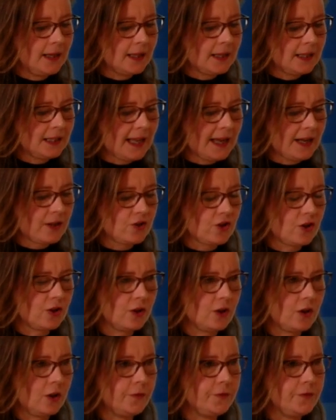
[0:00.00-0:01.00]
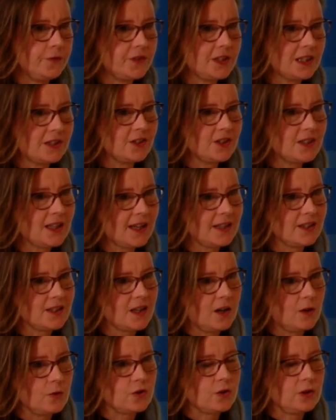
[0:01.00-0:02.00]
collection of digitised
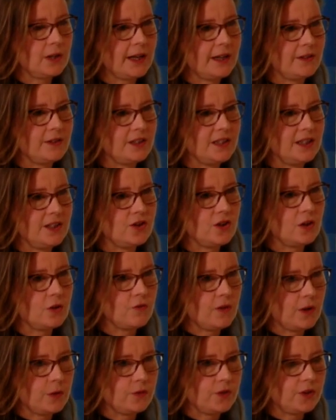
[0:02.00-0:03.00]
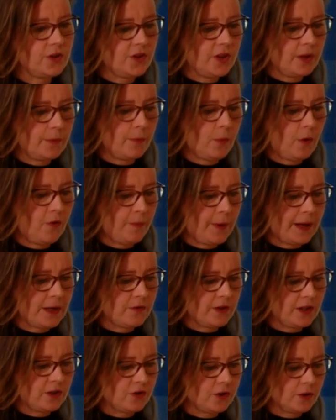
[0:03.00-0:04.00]
cultural heritage around the theme of
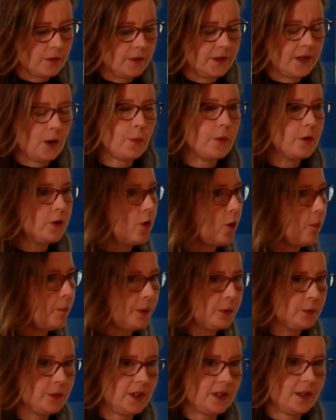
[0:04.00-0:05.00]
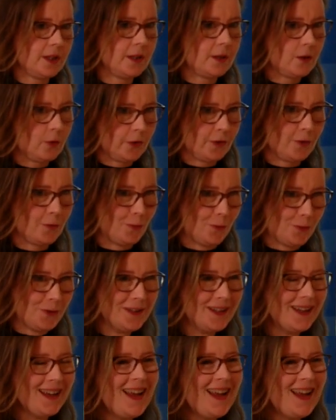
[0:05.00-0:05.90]
migration. Now, we're not building it on our own.